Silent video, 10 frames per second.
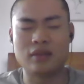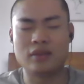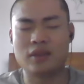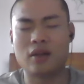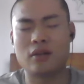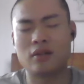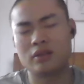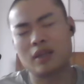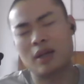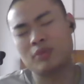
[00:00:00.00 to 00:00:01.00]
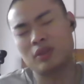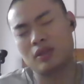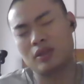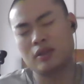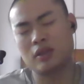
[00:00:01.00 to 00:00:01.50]
There are
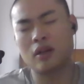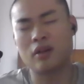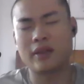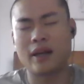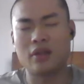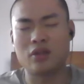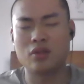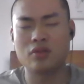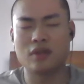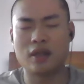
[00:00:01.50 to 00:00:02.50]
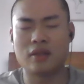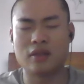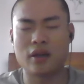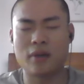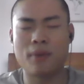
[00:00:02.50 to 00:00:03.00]
adapters called and uses
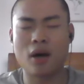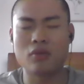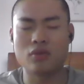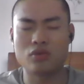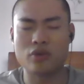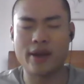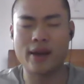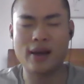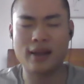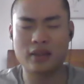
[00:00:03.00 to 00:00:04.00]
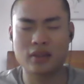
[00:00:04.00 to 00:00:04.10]
Apollo React